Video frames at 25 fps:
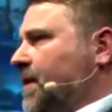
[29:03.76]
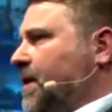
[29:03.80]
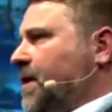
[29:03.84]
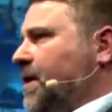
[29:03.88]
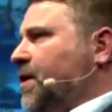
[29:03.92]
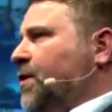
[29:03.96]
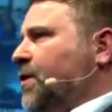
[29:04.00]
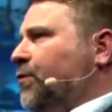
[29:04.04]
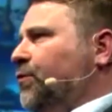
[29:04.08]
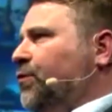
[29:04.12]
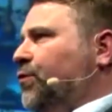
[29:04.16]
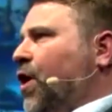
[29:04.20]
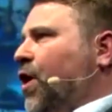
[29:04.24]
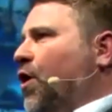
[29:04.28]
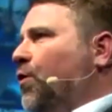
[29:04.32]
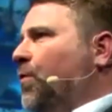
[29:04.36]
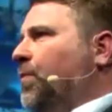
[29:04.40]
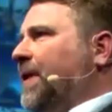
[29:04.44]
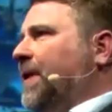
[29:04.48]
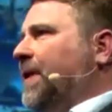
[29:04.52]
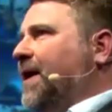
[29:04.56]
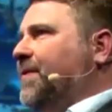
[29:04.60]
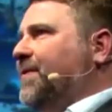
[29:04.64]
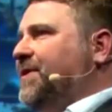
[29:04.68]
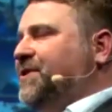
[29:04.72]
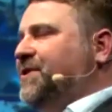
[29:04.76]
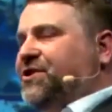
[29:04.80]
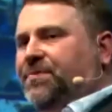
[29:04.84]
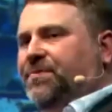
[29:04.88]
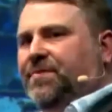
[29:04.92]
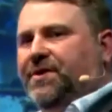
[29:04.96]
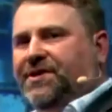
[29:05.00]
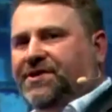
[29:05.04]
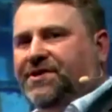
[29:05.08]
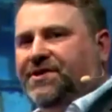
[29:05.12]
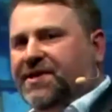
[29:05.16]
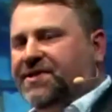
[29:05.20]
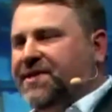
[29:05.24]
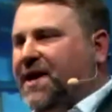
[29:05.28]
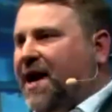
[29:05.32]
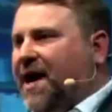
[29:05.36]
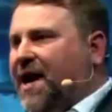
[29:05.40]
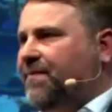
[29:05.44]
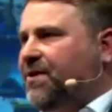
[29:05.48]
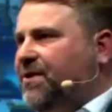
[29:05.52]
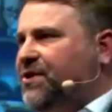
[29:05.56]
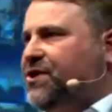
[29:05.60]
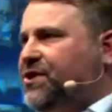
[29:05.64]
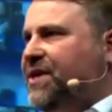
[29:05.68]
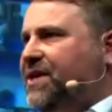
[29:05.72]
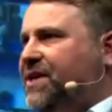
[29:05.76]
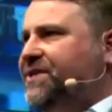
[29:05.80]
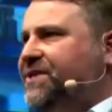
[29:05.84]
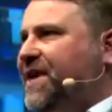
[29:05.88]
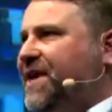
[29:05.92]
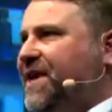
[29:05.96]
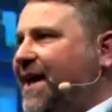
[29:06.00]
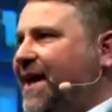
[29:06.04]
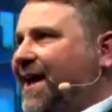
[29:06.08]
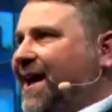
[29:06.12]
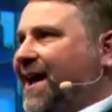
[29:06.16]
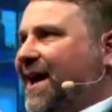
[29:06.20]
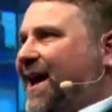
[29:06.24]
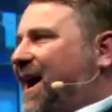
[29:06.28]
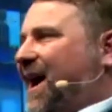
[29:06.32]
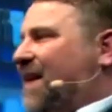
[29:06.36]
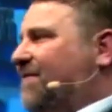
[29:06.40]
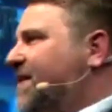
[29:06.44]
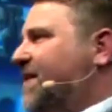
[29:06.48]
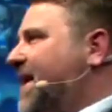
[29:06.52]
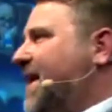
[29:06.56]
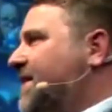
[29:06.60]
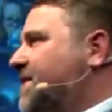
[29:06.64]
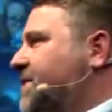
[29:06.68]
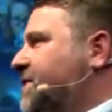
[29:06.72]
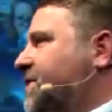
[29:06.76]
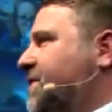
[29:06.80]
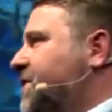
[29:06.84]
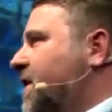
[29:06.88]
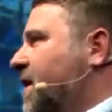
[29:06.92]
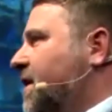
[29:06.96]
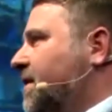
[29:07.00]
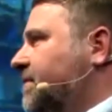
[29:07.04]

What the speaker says: Role play. When somebody says, how much is it? Have an answer.